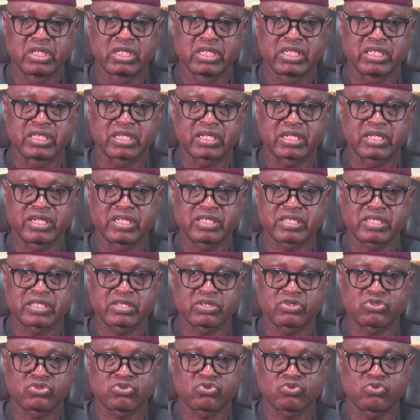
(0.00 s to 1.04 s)
increase
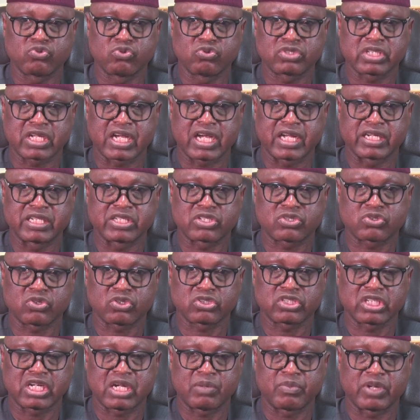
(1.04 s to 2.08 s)
schools and
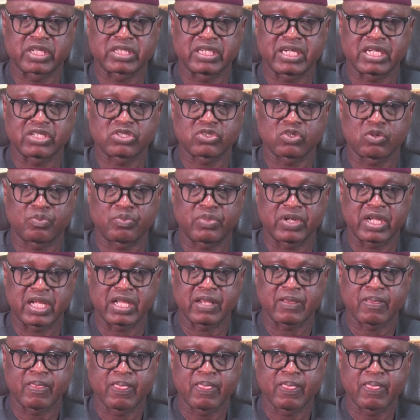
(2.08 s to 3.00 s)
instructional material supply,